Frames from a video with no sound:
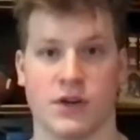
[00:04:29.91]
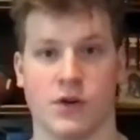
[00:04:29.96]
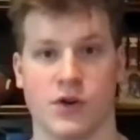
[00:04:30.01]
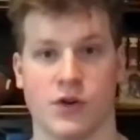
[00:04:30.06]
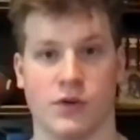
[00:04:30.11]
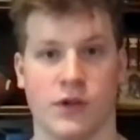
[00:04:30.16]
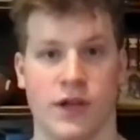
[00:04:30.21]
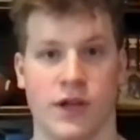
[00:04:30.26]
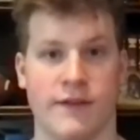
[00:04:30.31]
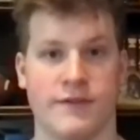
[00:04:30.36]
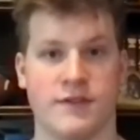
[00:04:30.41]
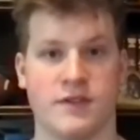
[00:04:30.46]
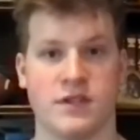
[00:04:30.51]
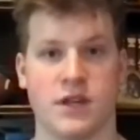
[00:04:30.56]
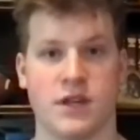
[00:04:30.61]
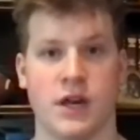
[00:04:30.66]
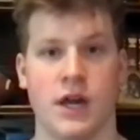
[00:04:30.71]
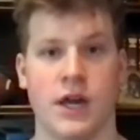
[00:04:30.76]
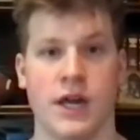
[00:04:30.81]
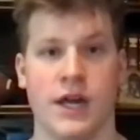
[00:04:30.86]
on your lifts,
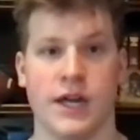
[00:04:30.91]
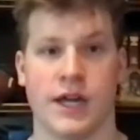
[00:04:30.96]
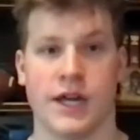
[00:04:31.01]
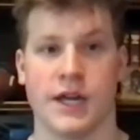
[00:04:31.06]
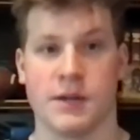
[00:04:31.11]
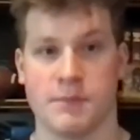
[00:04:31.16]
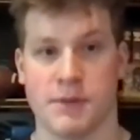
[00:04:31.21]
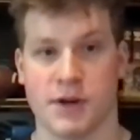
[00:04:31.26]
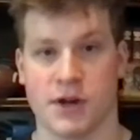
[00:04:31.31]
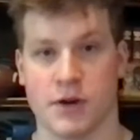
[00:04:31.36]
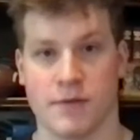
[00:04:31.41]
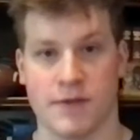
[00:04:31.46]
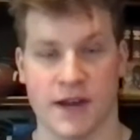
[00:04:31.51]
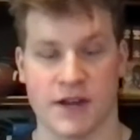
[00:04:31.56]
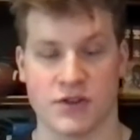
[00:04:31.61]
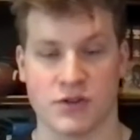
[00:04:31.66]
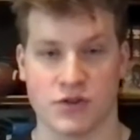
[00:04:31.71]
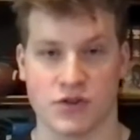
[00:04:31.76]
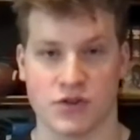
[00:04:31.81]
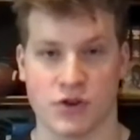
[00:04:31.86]
getting bigger,
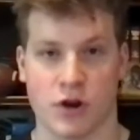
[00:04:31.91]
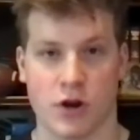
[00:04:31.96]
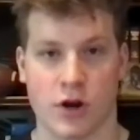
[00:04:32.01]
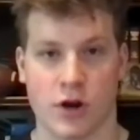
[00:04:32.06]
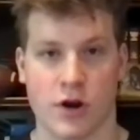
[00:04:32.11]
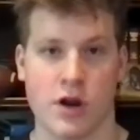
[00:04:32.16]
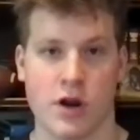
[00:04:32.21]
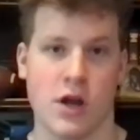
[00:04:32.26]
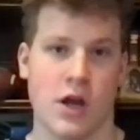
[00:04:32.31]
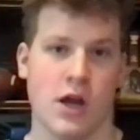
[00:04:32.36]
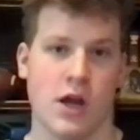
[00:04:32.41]
faster, stronger.